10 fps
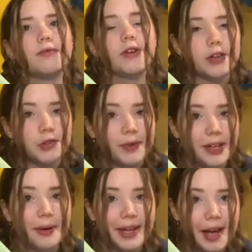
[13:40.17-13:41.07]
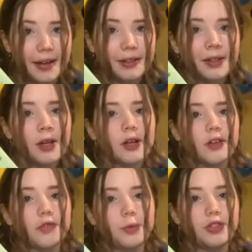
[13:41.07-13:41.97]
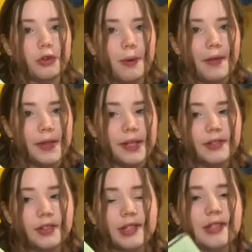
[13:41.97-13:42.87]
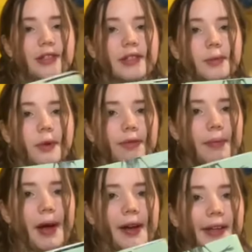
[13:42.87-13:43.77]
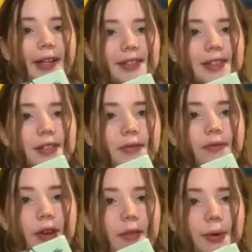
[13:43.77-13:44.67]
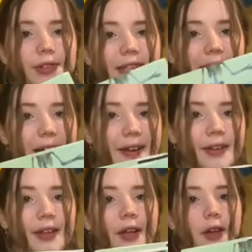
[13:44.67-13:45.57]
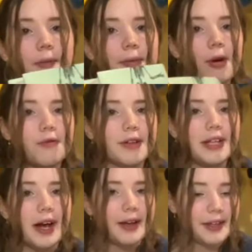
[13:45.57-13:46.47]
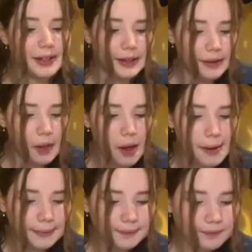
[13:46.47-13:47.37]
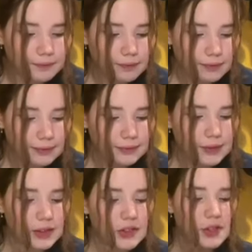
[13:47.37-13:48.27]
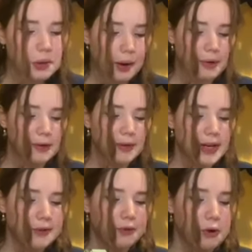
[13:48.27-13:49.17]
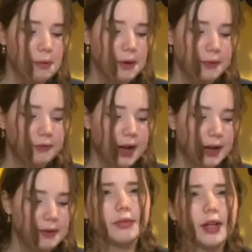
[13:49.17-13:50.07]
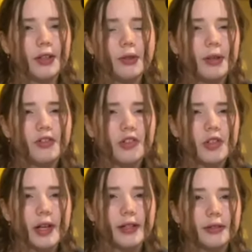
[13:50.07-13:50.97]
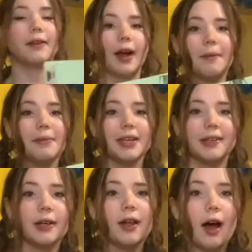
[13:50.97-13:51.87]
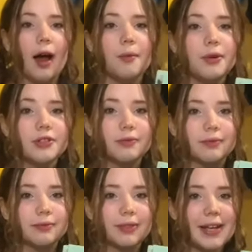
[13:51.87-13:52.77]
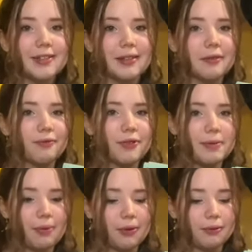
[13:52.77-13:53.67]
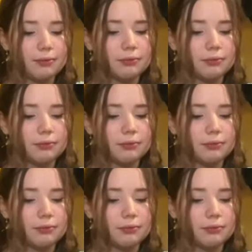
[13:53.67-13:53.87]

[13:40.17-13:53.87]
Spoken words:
first video again, because we talk about this, because this is one of mine and Ellis's favorite books again. We both really like it. So I want to read it 4.5. I don't know what I just said. I mean, I would rate it 3.5.